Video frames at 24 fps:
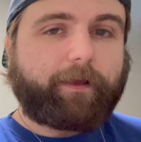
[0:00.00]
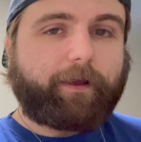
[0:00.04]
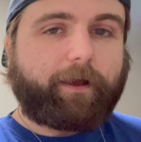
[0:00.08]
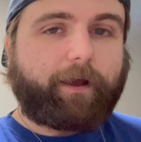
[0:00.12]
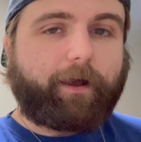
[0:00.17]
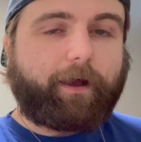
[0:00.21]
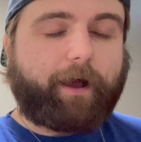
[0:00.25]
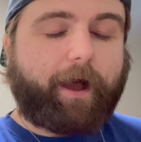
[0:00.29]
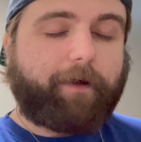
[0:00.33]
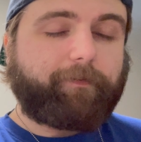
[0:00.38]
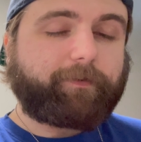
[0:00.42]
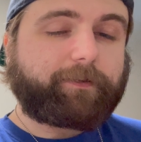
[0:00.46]
Uh,
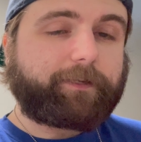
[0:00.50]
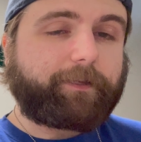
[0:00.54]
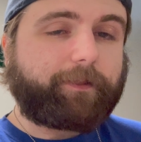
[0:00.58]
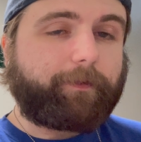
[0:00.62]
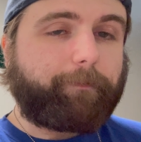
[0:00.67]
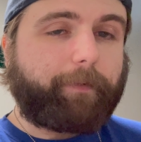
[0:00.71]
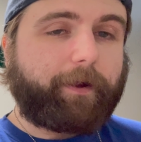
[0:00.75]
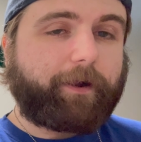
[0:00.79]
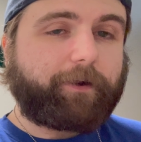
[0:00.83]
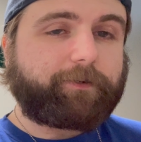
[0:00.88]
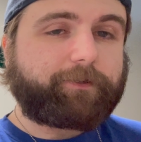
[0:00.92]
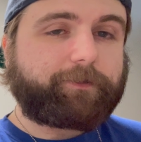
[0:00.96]
obviously, the
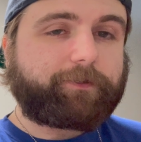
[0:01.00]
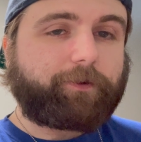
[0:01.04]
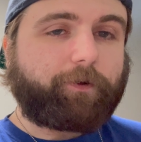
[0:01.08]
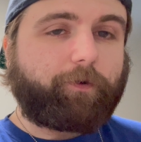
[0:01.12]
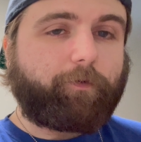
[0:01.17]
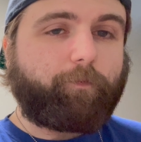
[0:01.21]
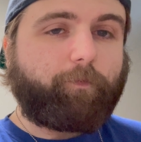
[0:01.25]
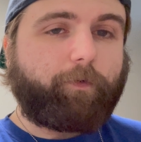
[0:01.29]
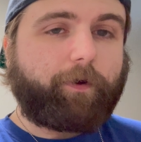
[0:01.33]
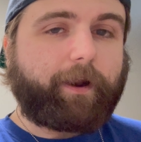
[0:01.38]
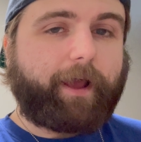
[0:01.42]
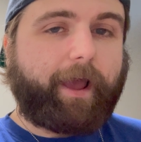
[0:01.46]
Bears
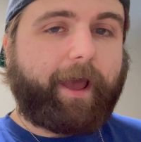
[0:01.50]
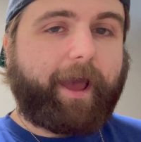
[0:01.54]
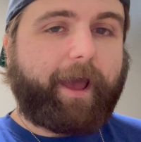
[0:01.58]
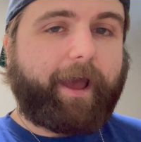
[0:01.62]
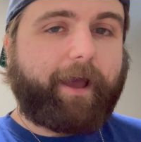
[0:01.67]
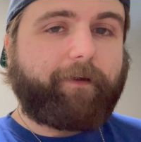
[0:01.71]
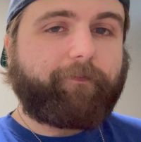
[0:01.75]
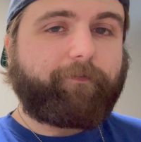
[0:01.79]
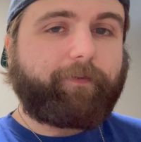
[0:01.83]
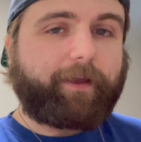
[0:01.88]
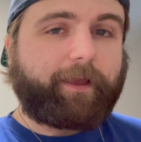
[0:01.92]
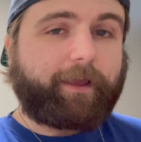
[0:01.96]
don't want to
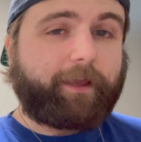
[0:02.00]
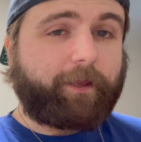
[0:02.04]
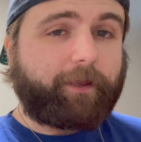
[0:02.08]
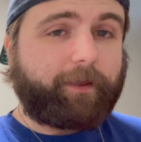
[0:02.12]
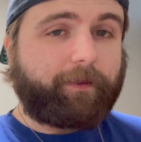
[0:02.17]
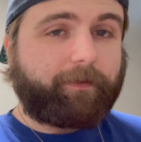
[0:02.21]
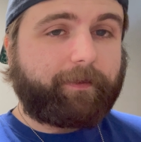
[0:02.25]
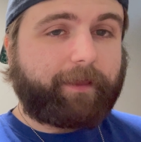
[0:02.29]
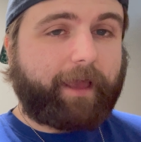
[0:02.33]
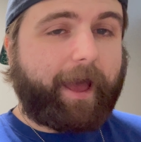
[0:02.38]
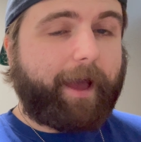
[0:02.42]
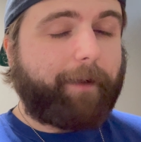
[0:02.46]
have a
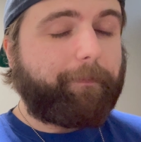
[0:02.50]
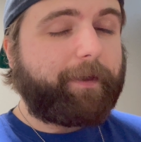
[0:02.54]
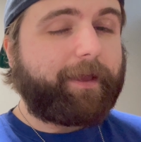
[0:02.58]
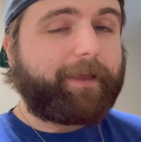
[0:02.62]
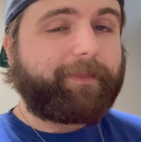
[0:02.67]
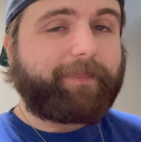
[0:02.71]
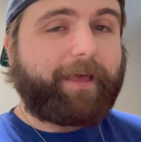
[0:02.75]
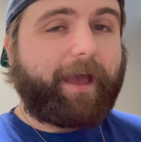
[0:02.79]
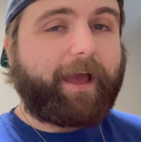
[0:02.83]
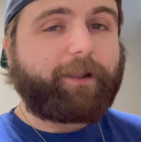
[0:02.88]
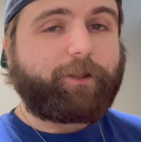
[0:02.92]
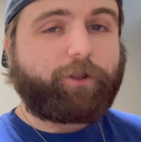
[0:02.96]
cap hit
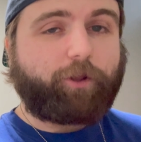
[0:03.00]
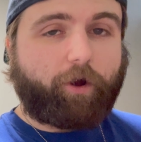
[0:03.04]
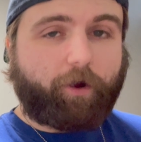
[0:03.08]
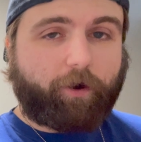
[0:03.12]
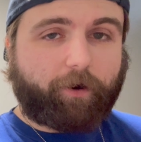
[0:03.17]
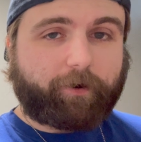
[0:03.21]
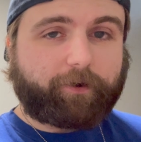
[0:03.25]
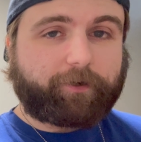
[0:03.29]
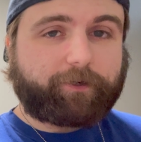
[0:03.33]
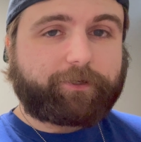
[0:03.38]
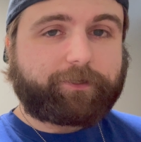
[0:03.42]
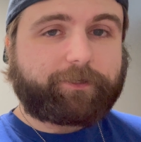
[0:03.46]
that
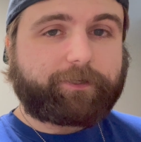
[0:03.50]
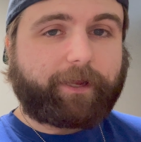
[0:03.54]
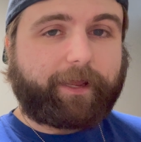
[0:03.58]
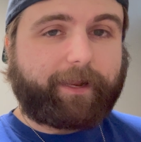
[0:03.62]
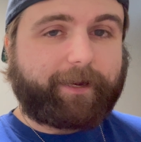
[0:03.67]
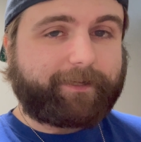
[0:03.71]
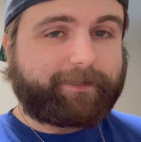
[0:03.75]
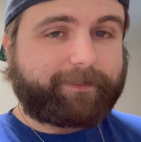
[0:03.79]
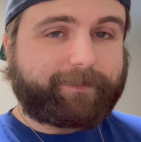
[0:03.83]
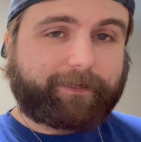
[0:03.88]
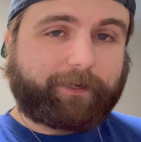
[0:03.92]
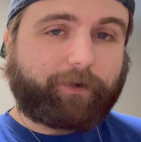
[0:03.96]
large in
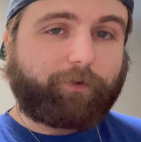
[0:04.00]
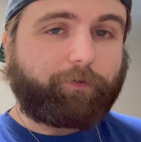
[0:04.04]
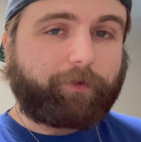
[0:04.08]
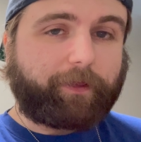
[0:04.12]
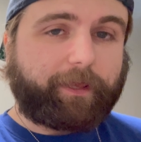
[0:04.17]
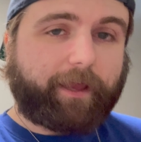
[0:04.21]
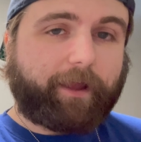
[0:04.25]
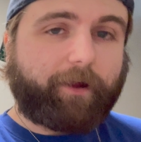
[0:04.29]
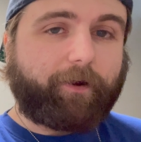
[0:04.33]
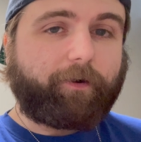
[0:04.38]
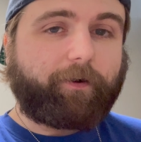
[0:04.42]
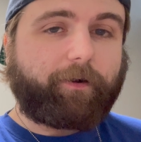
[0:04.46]
a single
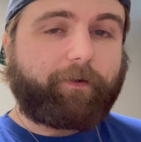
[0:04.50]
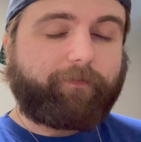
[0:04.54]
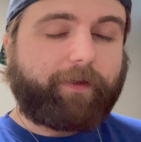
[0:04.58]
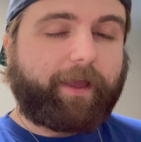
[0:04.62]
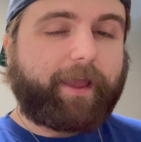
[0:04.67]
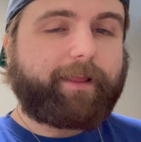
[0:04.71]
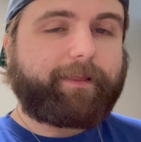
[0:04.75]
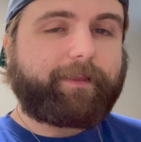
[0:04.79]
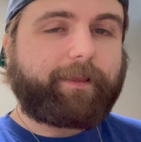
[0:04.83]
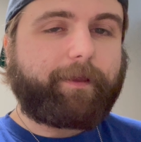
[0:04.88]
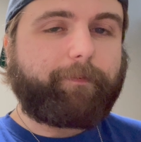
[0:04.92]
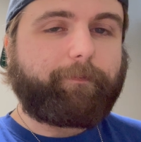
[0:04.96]
year of
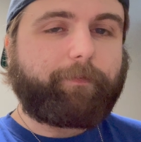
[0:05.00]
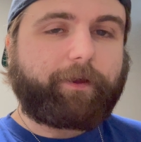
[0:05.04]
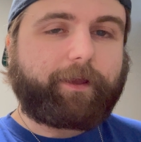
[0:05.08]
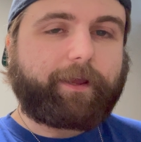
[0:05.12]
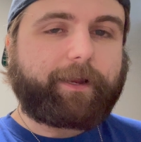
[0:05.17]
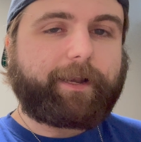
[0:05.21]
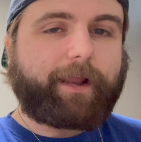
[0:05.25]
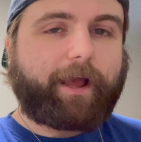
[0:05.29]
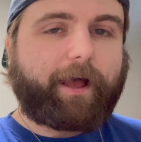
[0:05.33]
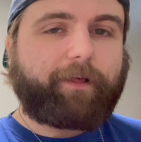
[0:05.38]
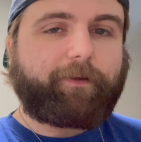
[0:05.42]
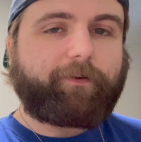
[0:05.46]
$18
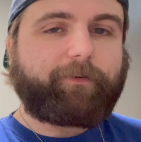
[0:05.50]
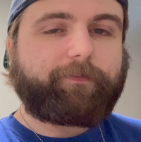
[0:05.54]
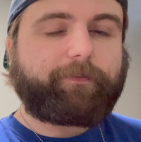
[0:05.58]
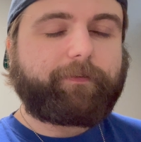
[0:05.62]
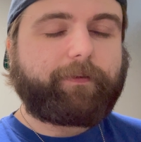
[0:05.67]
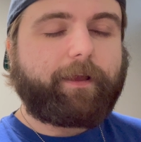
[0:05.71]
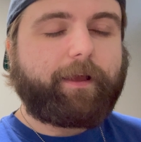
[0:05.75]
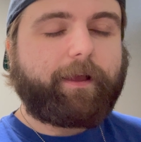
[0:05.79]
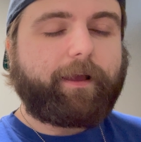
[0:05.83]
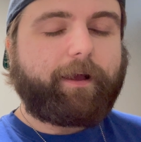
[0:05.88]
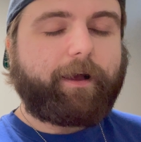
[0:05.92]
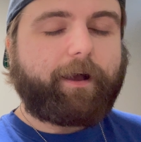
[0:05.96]
million,
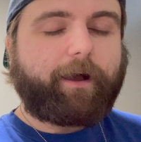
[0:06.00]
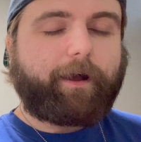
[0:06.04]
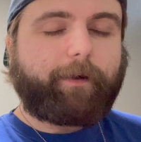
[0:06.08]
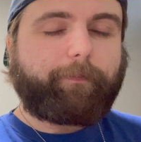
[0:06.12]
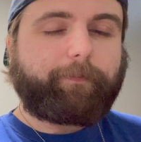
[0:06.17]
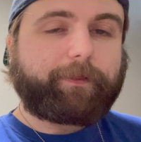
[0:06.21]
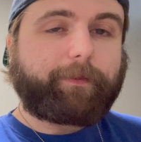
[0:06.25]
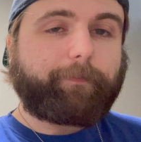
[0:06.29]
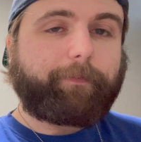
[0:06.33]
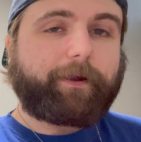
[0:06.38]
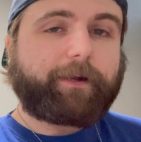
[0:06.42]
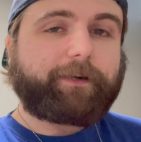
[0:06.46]
uh,
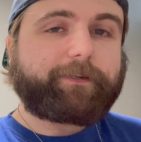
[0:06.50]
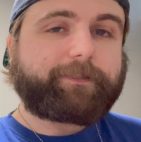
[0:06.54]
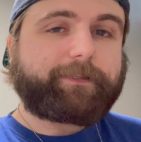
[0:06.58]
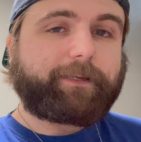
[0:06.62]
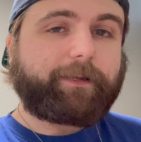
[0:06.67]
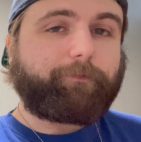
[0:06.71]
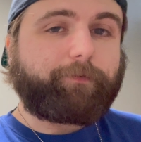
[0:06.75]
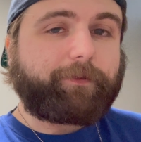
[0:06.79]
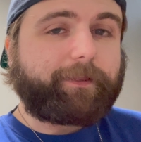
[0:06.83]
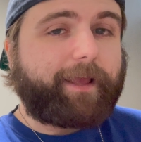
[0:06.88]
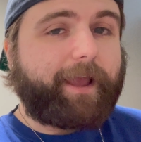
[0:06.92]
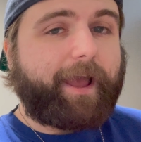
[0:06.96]
but the Bears
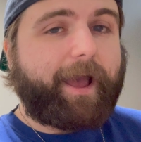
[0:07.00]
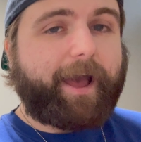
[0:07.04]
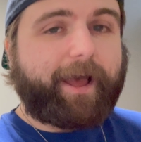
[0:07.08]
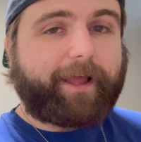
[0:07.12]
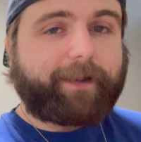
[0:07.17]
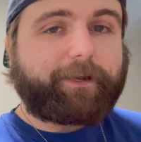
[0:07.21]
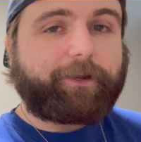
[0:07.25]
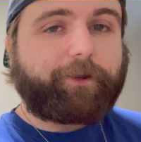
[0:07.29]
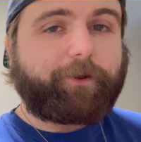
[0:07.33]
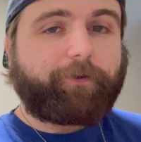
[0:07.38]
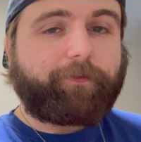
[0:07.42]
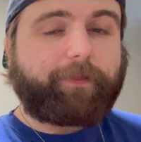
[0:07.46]
did what they
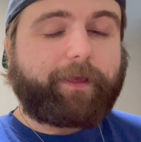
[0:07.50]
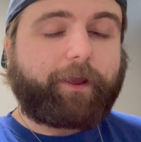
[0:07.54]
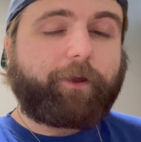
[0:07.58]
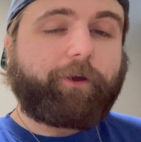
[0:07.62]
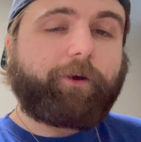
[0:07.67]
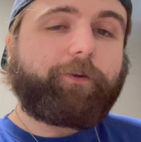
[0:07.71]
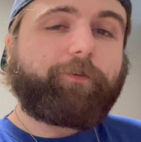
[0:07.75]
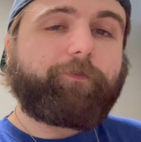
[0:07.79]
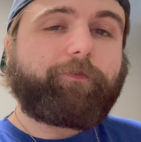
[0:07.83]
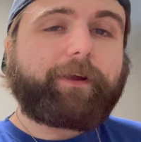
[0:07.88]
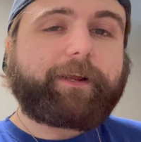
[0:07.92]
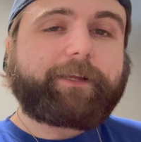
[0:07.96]
had to do. They
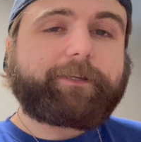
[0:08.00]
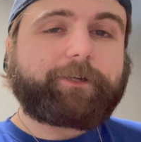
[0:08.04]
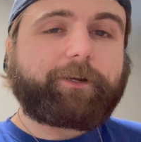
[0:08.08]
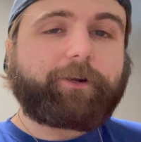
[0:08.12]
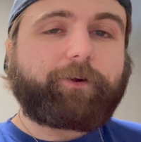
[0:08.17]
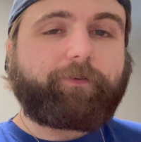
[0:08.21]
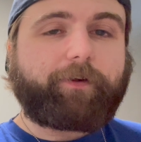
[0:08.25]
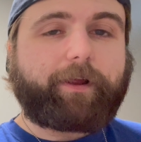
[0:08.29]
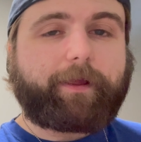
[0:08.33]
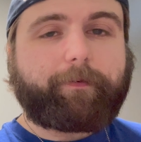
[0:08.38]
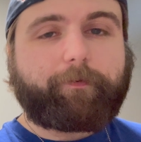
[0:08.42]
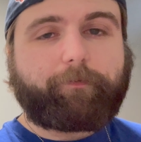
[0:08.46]
couldn't reach an
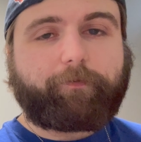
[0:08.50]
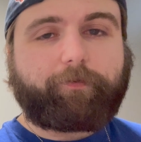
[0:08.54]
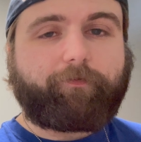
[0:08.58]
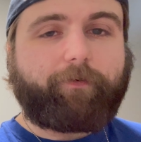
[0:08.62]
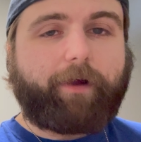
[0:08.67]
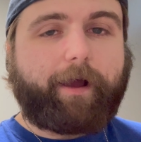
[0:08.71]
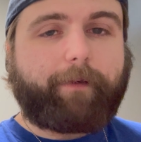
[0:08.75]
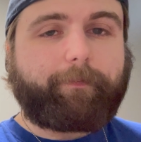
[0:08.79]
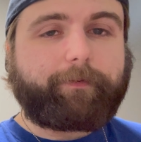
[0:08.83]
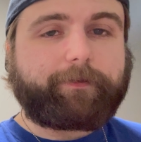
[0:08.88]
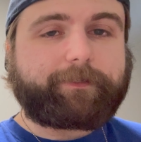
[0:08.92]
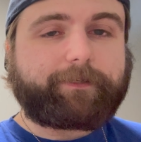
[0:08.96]
agreement with
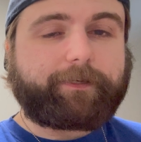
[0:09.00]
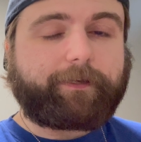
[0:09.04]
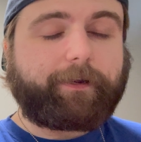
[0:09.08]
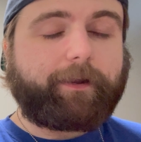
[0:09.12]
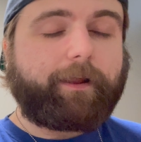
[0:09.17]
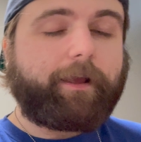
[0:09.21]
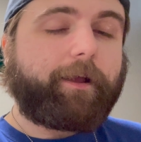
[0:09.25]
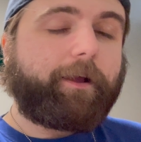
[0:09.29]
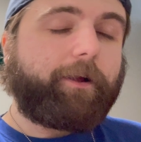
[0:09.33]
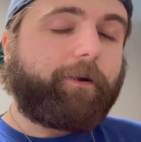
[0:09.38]
Robinson.